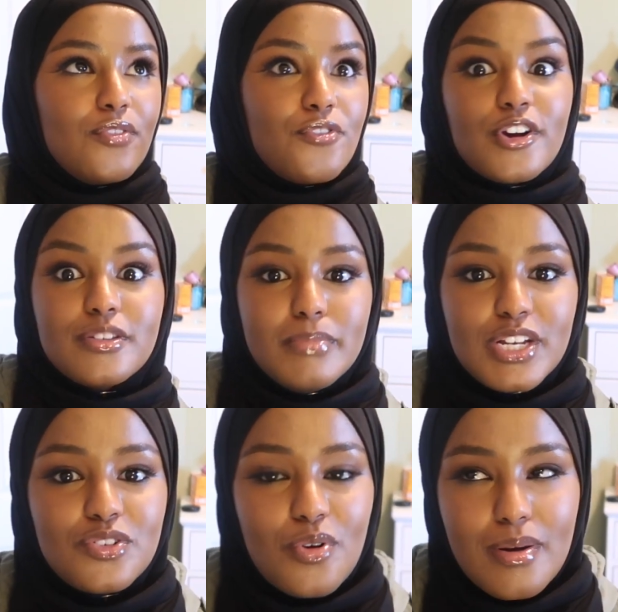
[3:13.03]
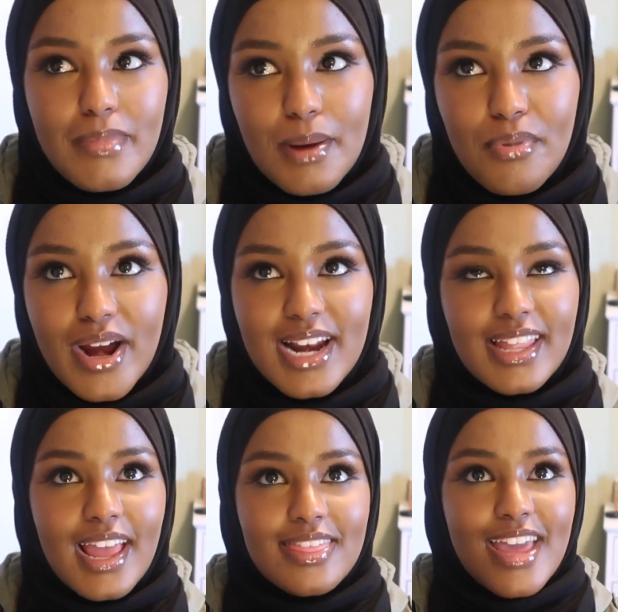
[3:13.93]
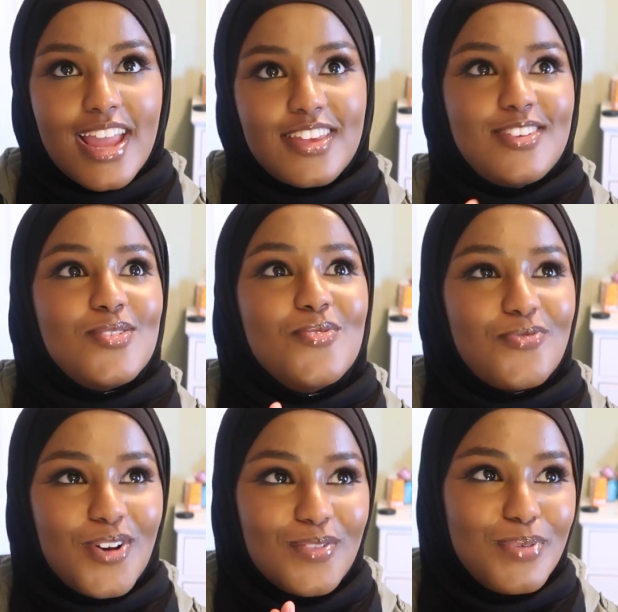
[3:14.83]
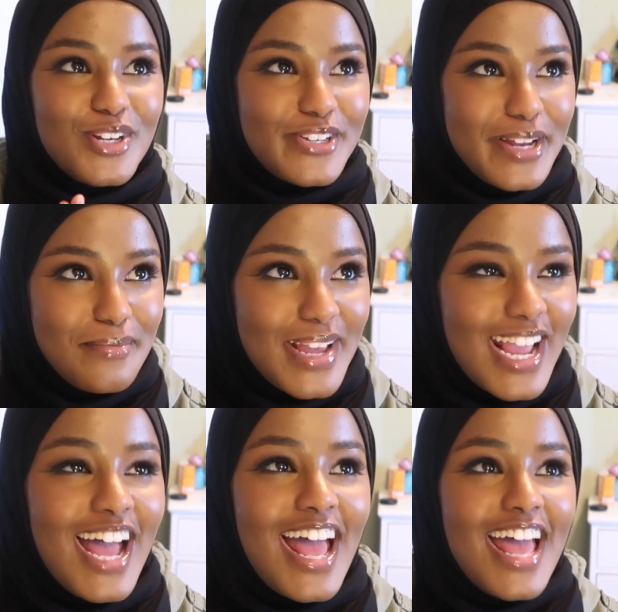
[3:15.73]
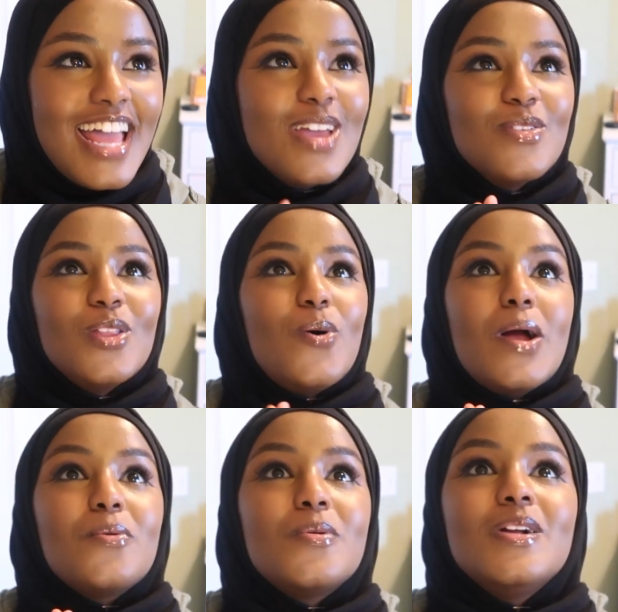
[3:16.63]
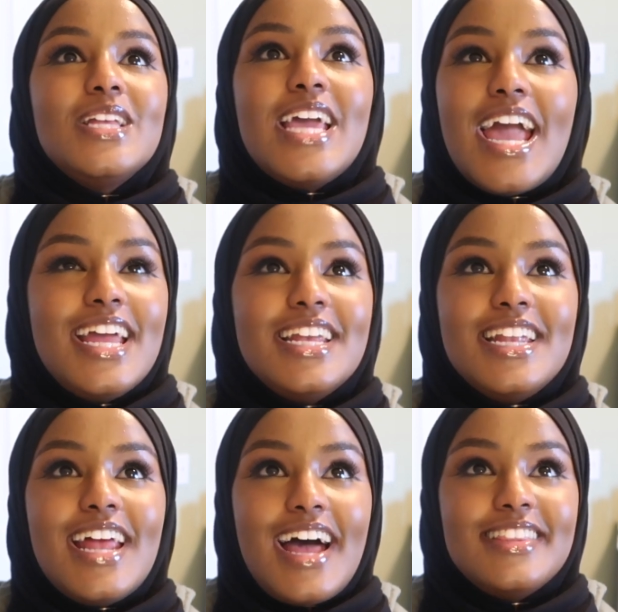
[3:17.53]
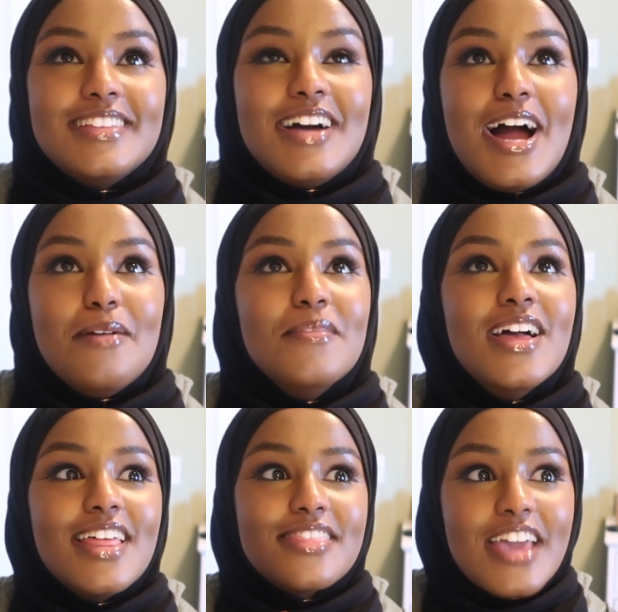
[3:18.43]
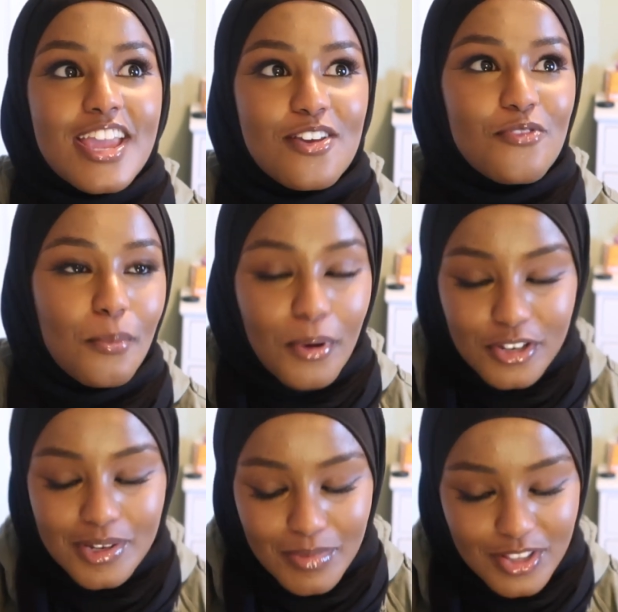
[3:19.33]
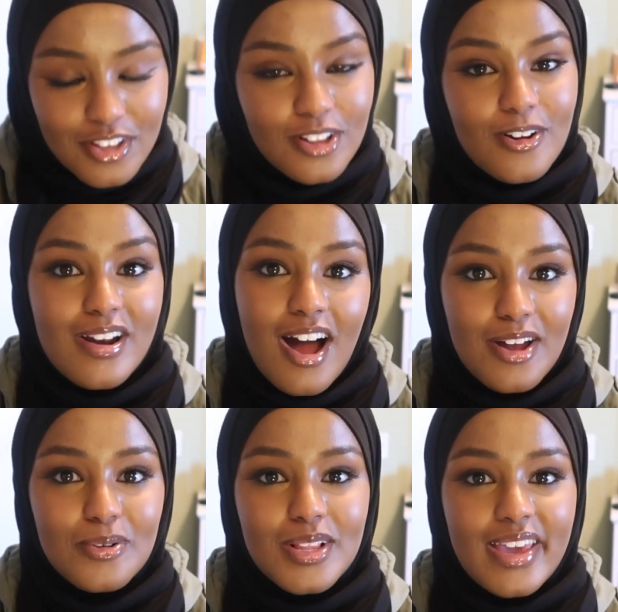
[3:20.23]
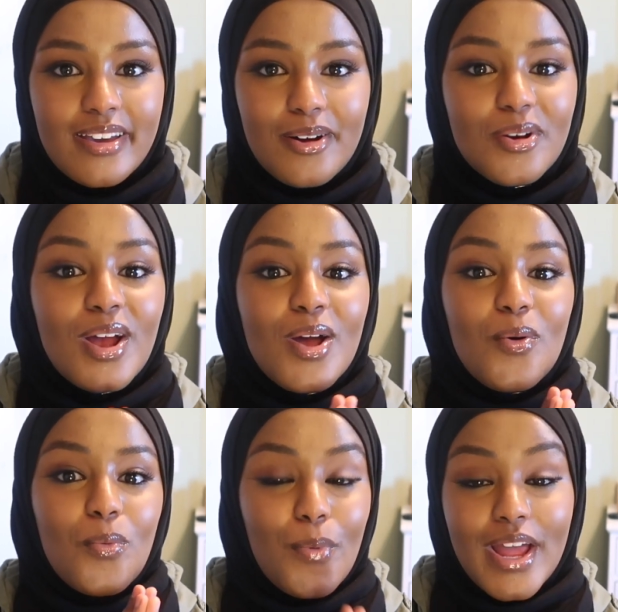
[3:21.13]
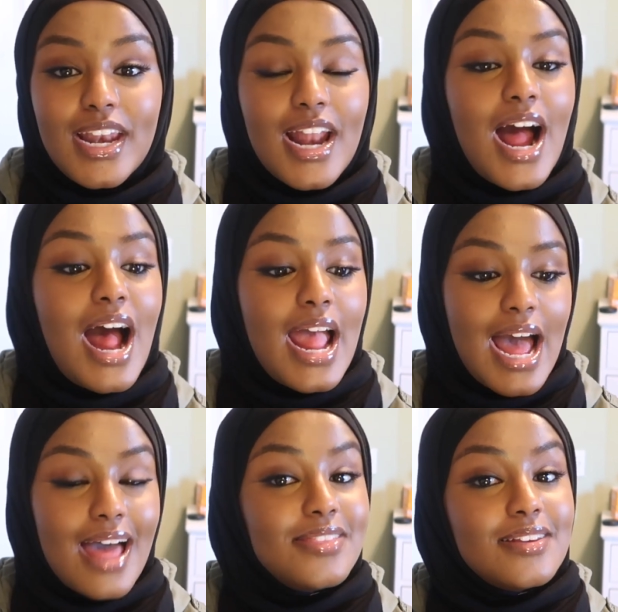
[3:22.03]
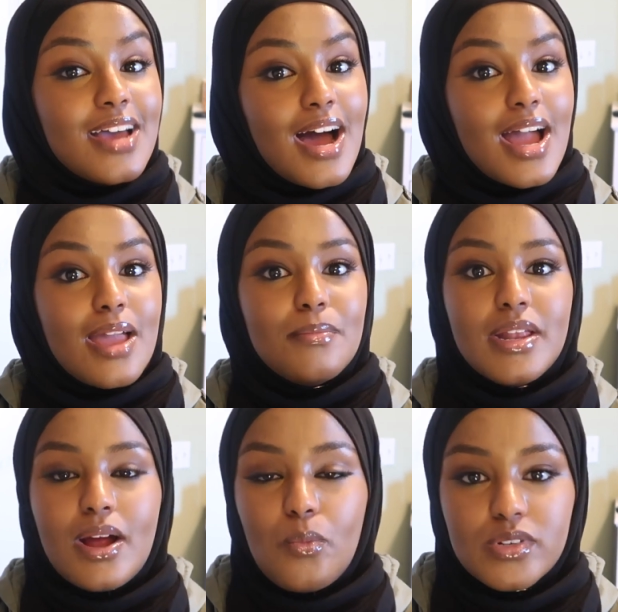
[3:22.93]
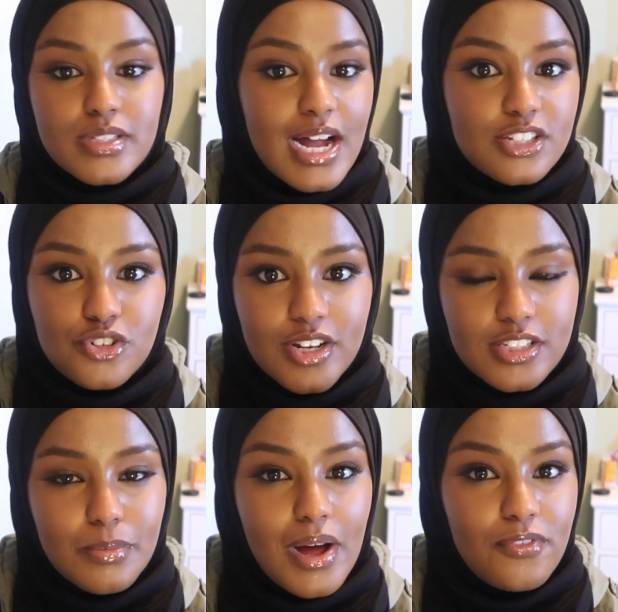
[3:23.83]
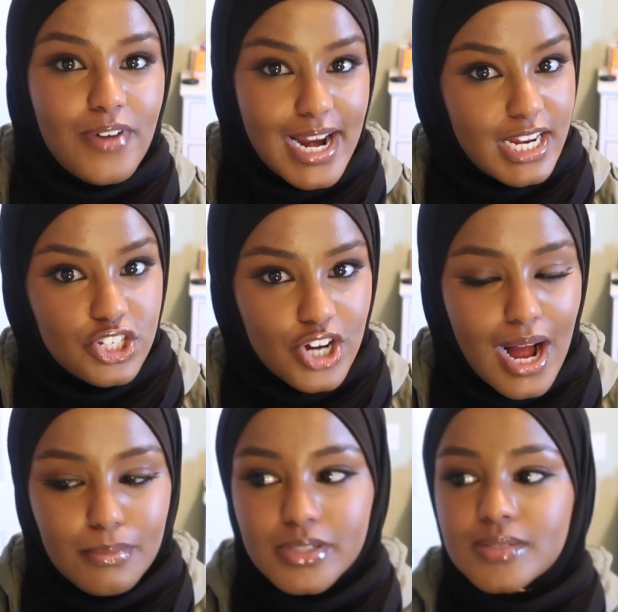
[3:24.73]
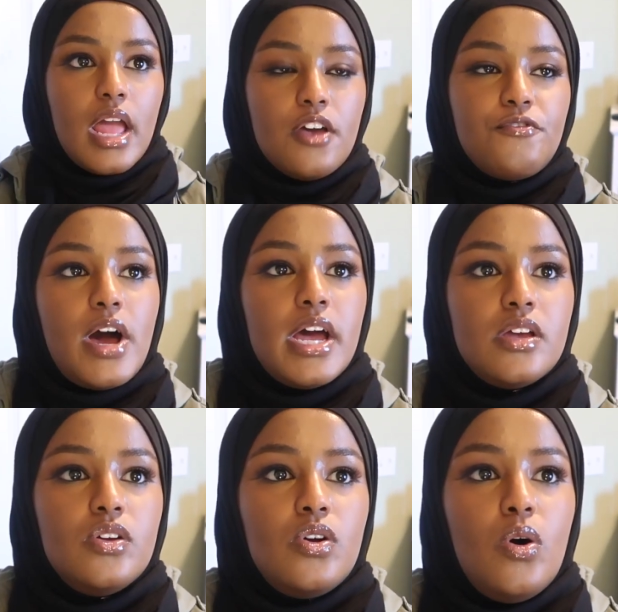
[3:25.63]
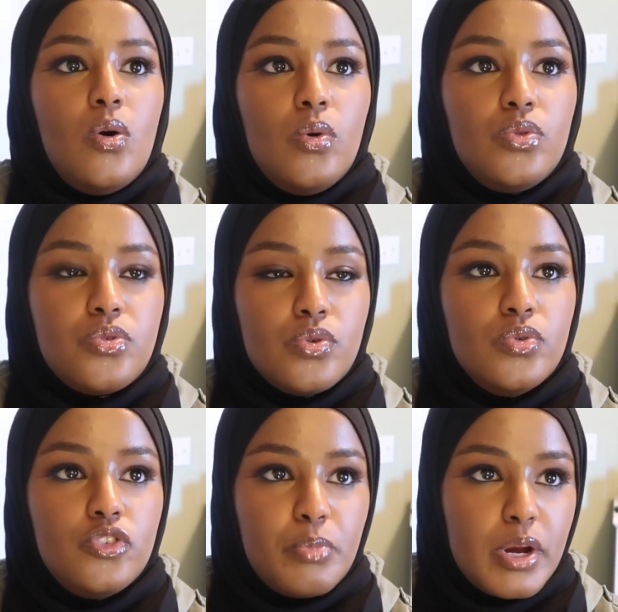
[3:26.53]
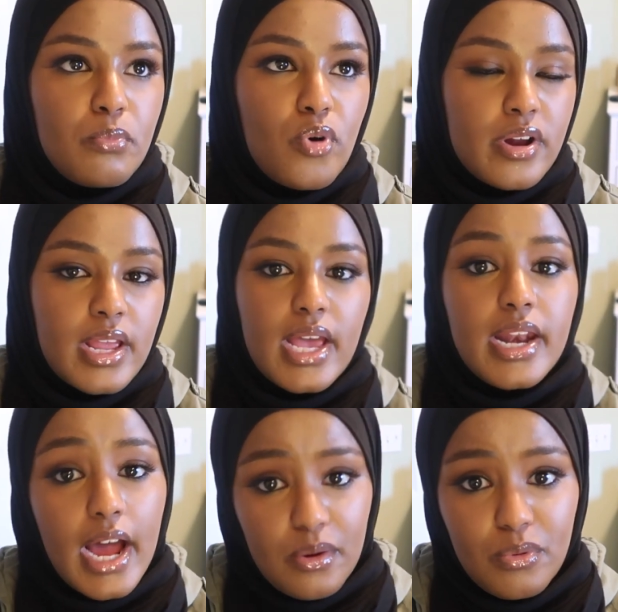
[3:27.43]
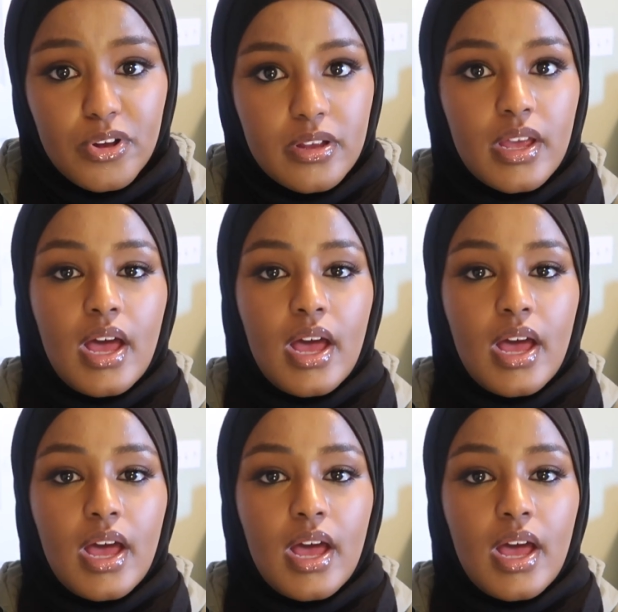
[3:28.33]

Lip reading: first mentor in my brain, like, thank you for pushing me, even though I really hated it at the time. Thank you for pushing me to learn auto layout when I had the time and I was not stressed about finding jobs. If I could go through Springboard again, I would.